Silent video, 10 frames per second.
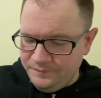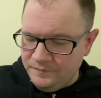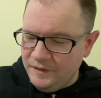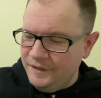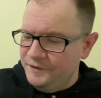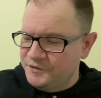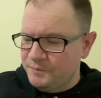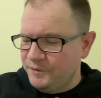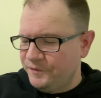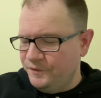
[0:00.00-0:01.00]
Uh, these are
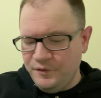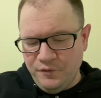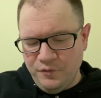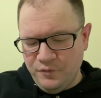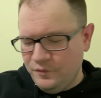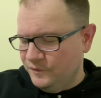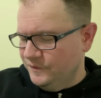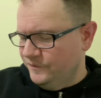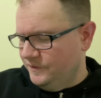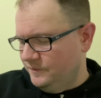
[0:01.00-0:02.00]
both new horror
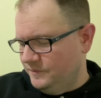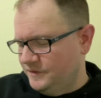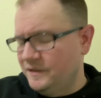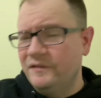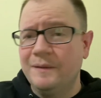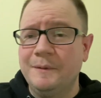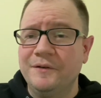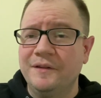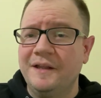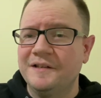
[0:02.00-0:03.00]
films that have come out
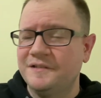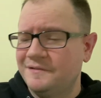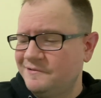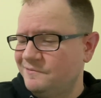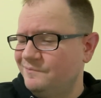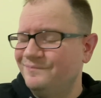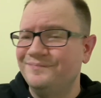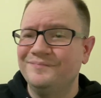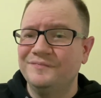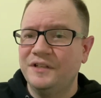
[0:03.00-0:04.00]
in the last
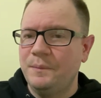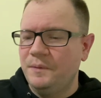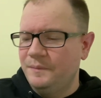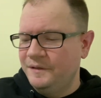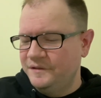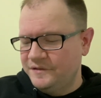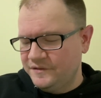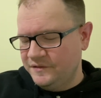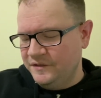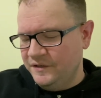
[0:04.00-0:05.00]
mm, couple of months.